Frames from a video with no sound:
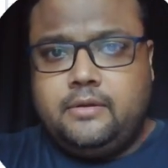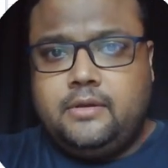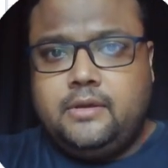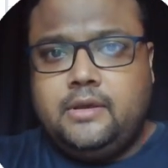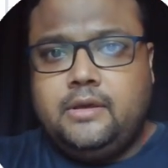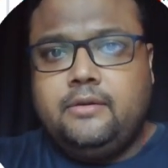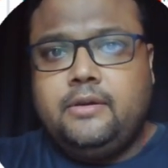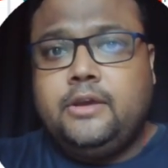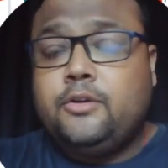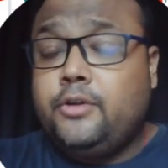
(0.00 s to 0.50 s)

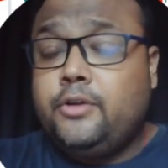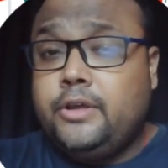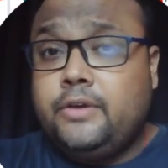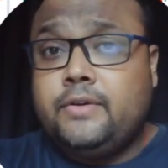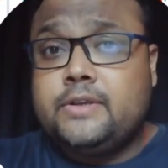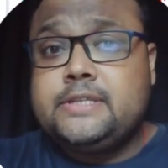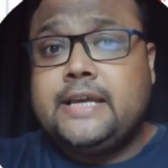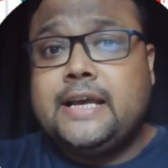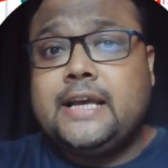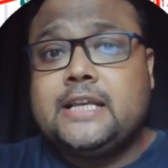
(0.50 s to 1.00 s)

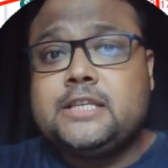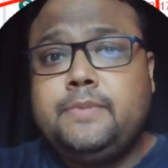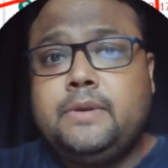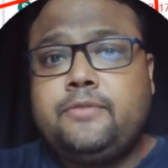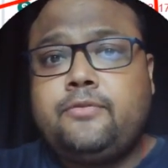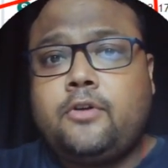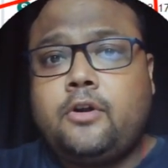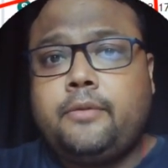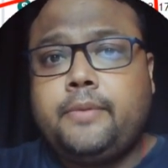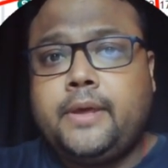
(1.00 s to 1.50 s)
EURUSD has been
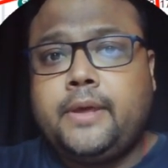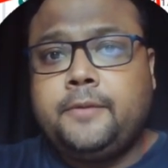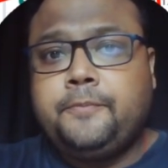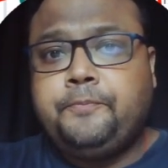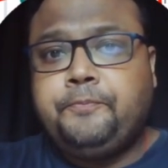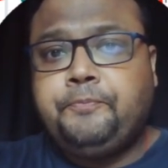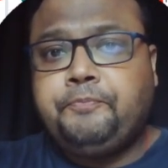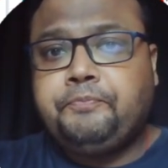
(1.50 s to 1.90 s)
forming